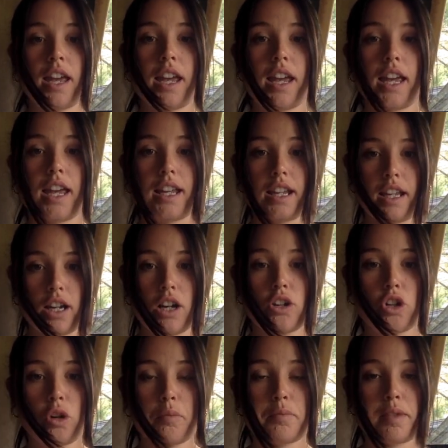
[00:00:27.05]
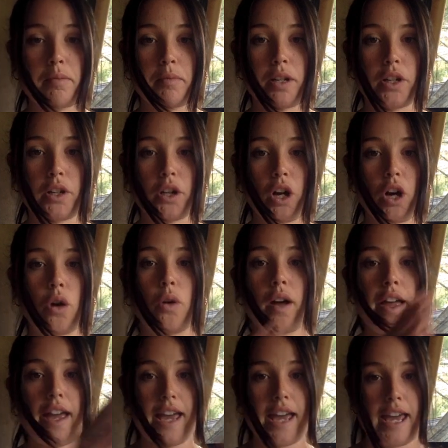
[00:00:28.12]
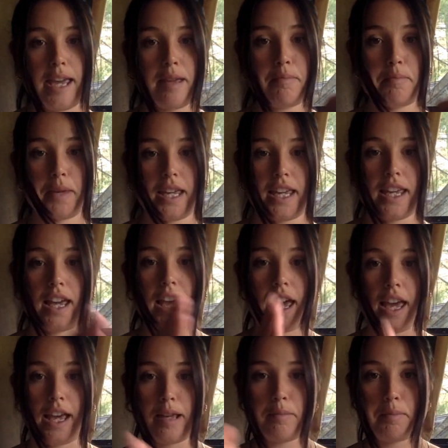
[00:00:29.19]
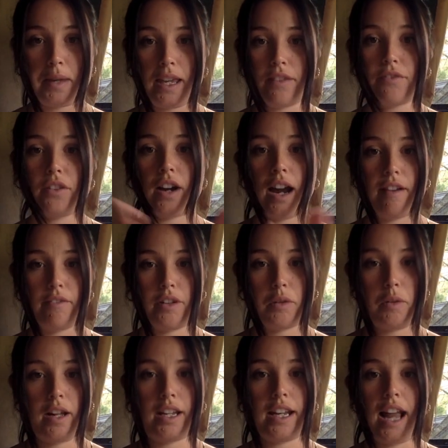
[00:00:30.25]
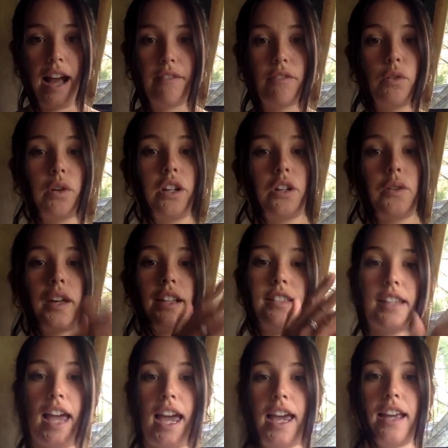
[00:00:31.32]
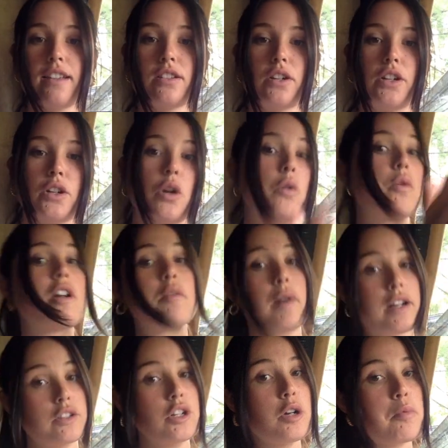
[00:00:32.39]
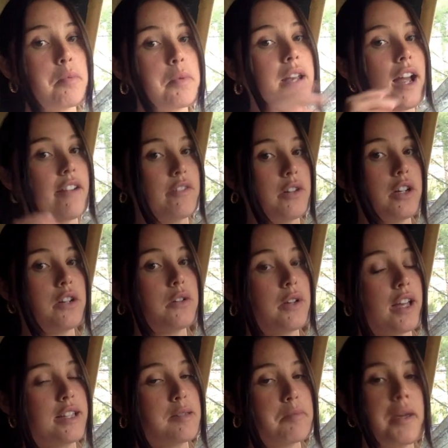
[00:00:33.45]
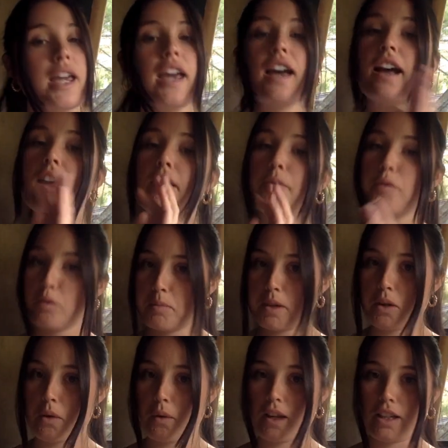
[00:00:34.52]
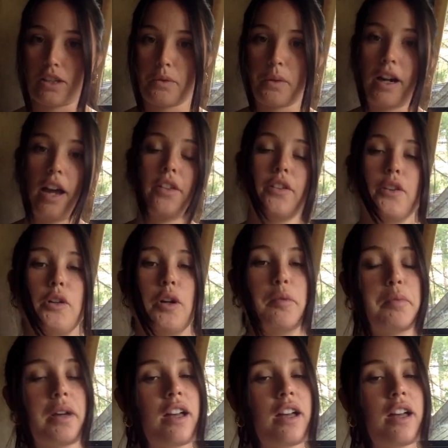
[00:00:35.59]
And in our groups, I'm going to go A, B for everyone. And everyone who gets A is going to go in one group, and everyone who gets B will be going into our other group.